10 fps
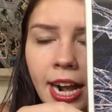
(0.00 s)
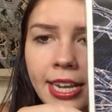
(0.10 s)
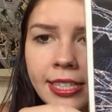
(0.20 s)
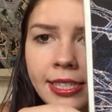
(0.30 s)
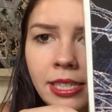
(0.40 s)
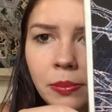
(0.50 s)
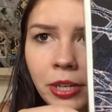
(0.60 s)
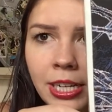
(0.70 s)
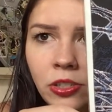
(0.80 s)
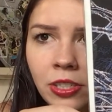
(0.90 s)
icy
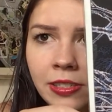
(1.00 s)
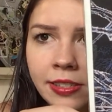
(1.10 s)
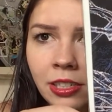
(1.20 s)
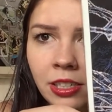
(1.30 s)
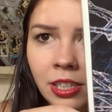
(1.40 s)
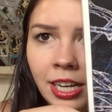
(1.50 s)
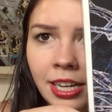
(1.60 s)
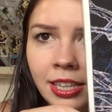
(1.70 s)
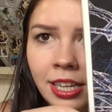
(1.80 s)
branches look like.